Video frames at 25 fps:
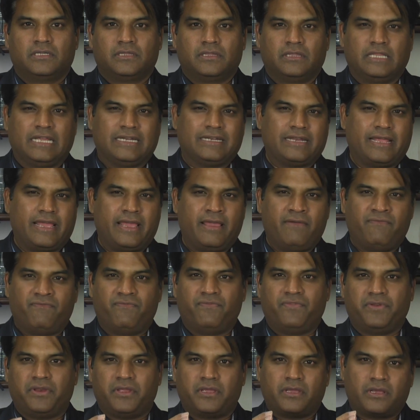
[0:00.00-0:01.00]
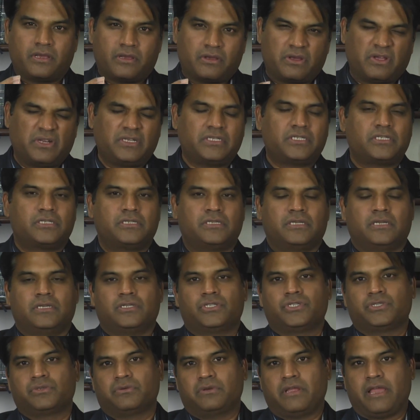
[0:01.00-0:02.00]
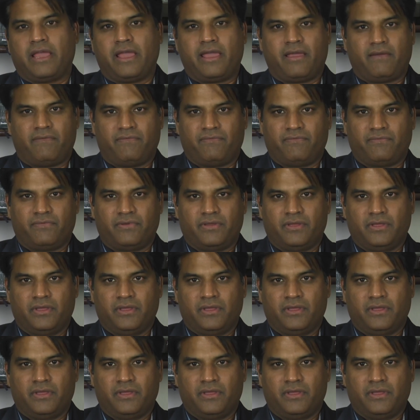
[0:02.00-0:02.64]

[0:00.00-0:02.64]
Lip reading: that every Christian should have.